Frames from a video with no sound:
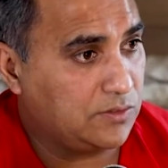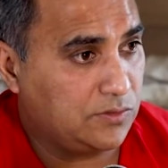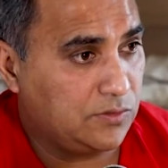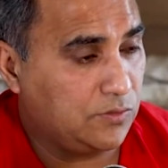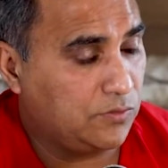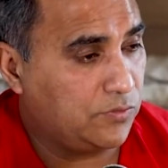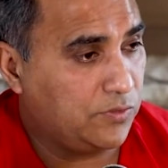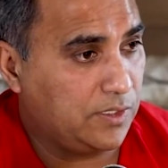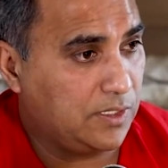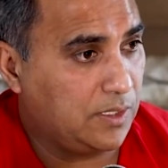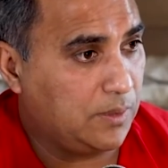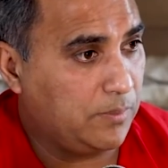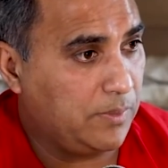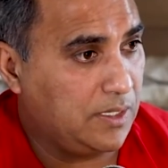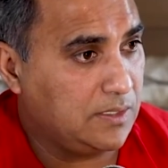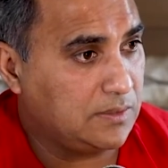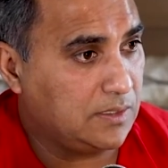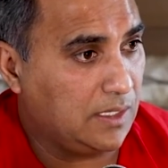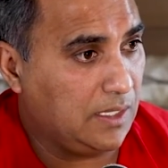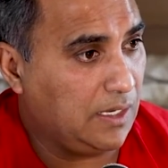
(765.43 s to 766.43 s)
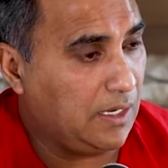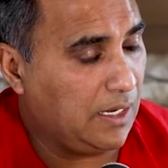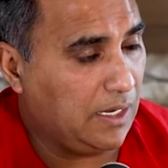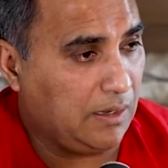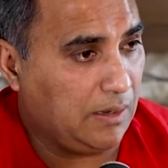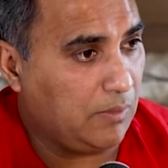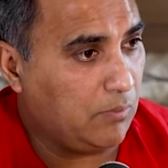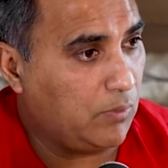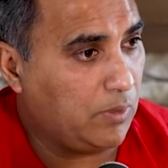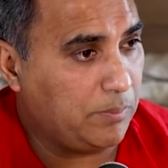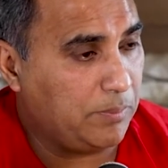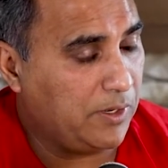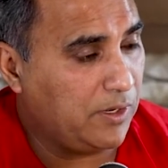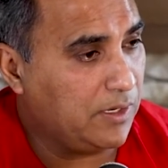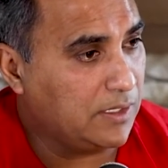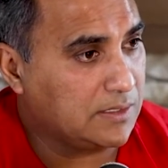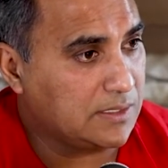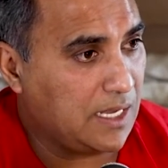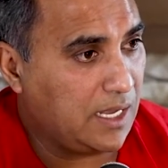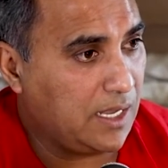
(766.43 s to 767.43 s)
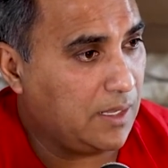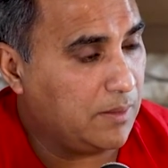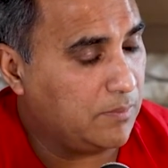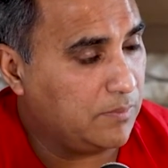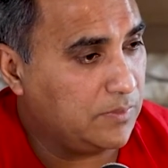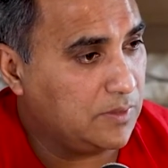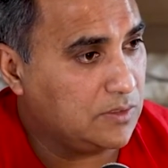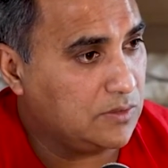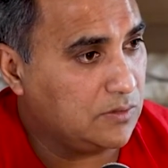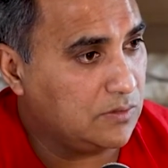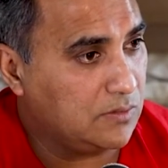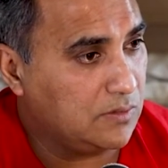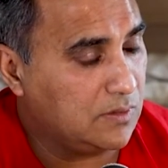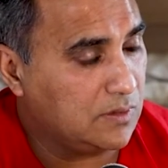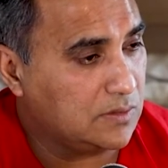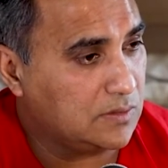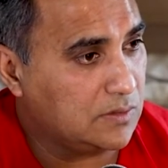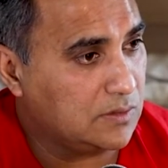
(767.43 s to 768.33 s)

that's still freaking amazing. And what period of time did you do this?